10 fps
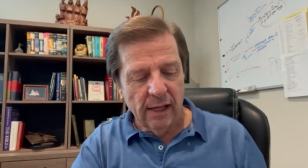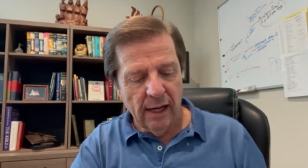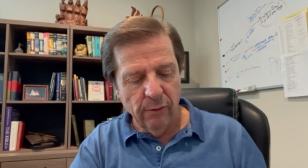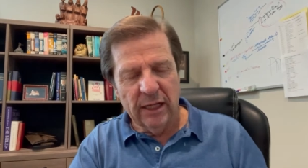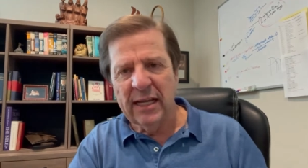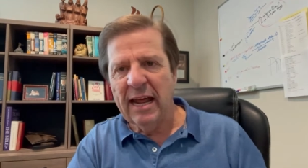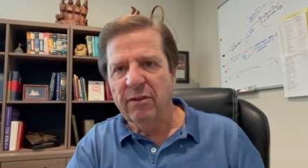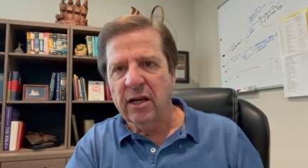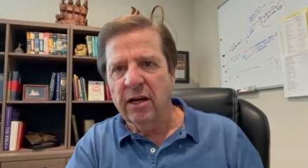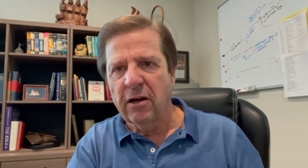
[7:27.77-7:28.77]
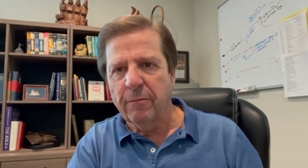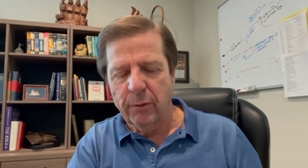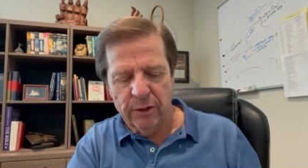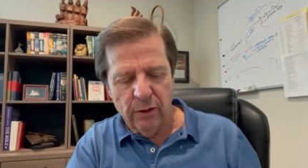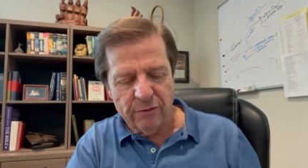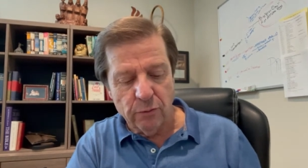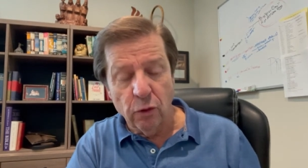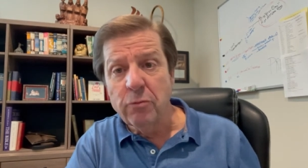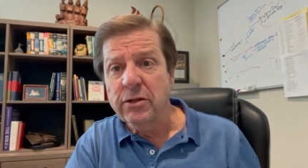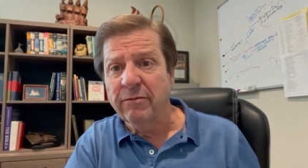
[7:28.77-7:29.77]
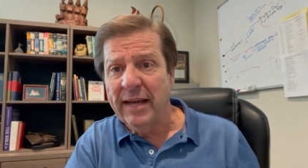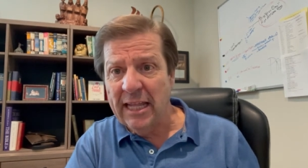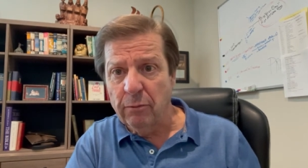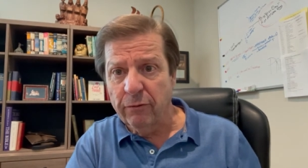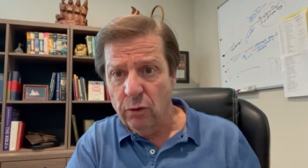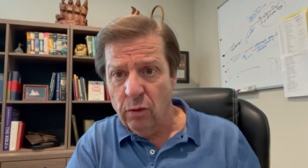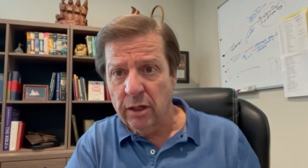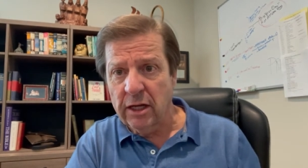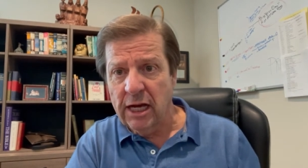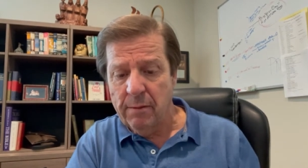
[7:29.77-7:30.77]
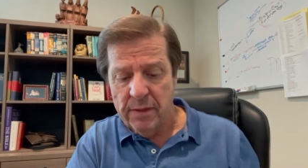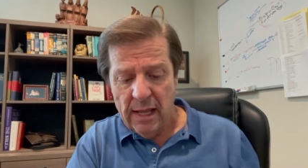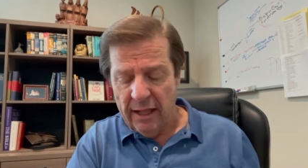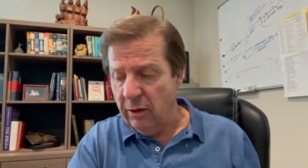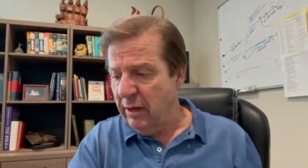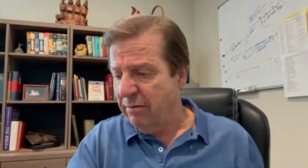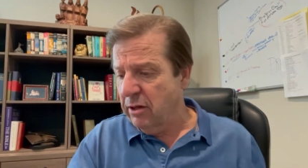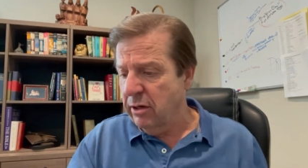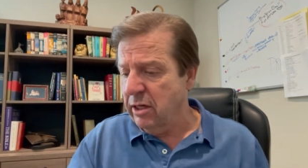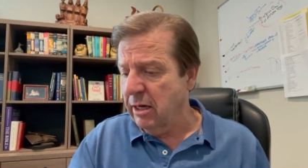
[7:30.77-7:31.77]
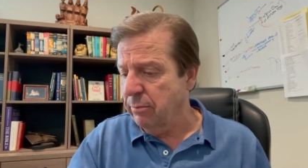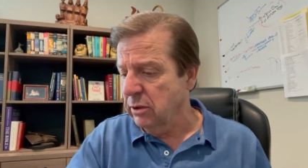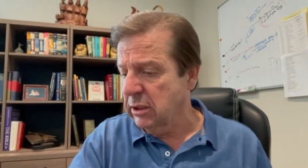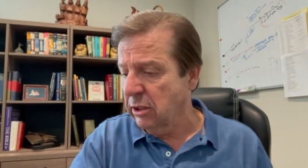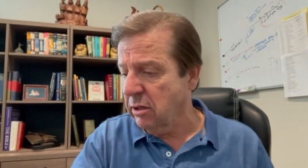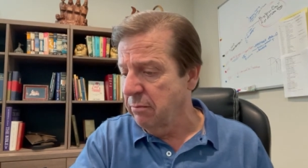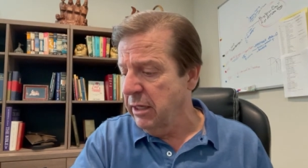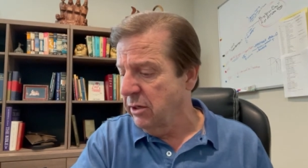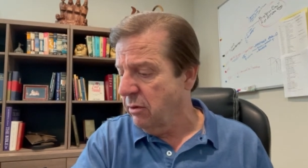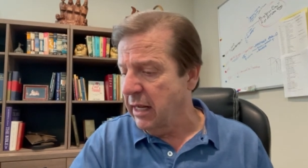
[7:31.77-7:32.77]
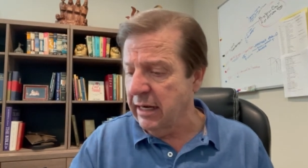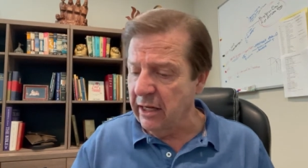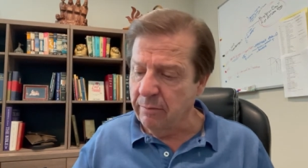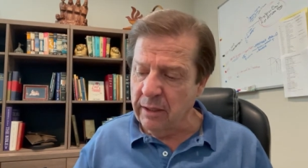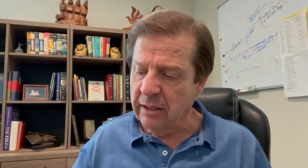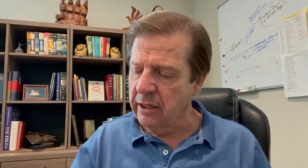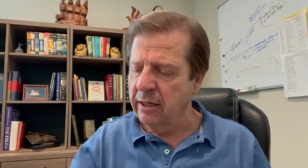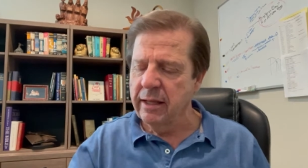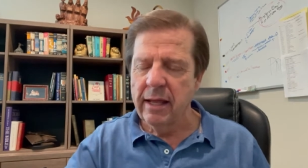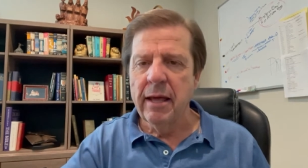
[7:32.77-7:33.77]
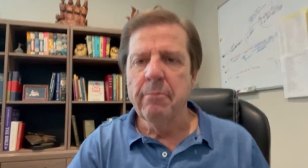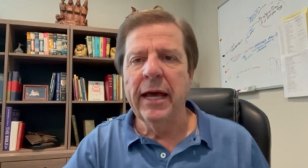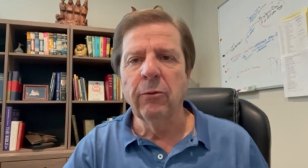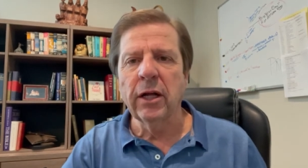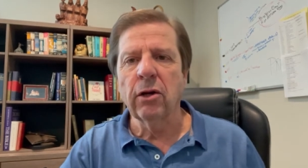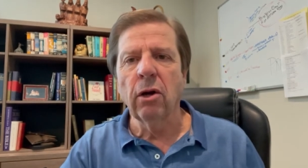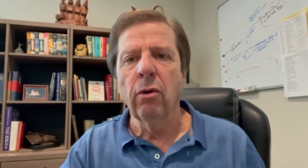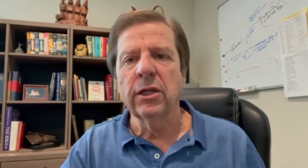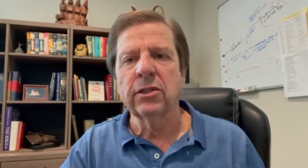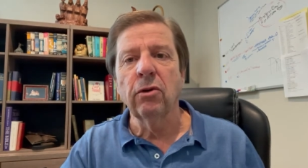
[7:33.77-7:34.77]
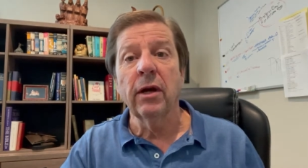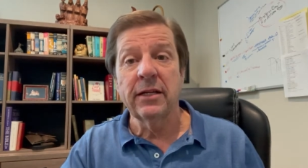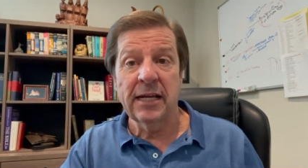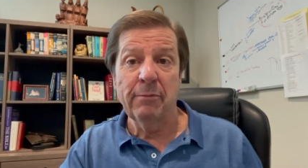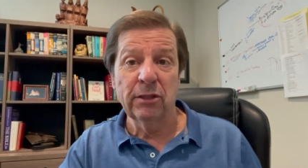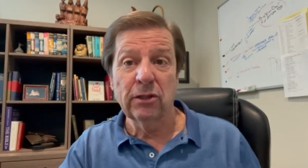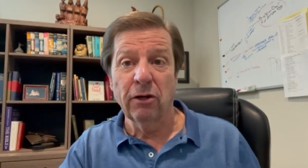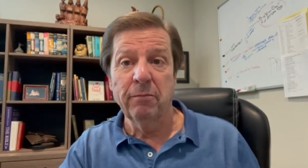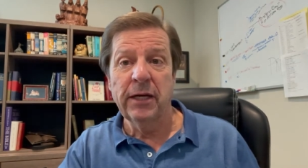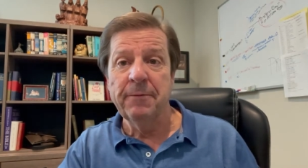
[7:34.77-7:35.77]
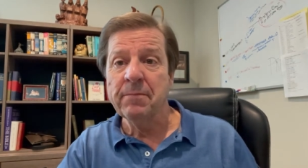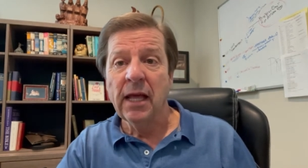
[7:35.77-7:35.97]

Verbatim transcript: uh, we did have the cutoff, but we do have some rooms available if you want to come. I think we have 30 couples that are committed right now to be there. Man, what a glorious and great time it's going to be.